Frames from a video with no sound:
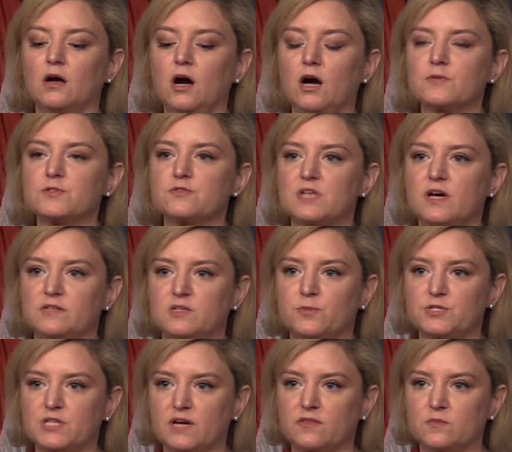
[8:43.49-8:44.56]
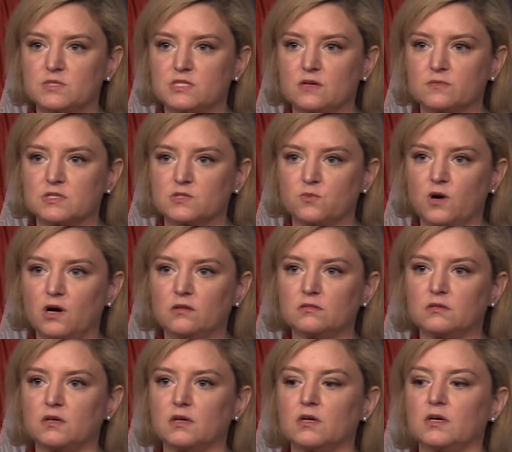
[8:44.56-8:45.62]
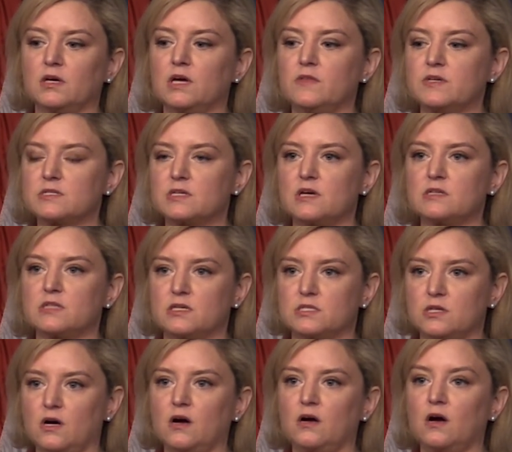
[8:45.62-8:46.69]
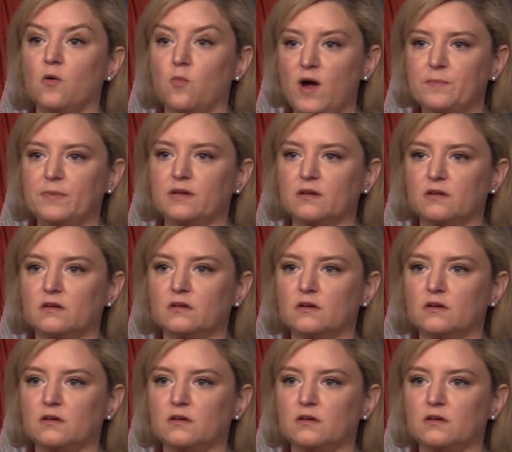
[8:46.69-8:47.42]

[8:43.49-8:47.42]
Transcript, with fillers: Officers have to protect themselves as well. In this case, they saw a weapon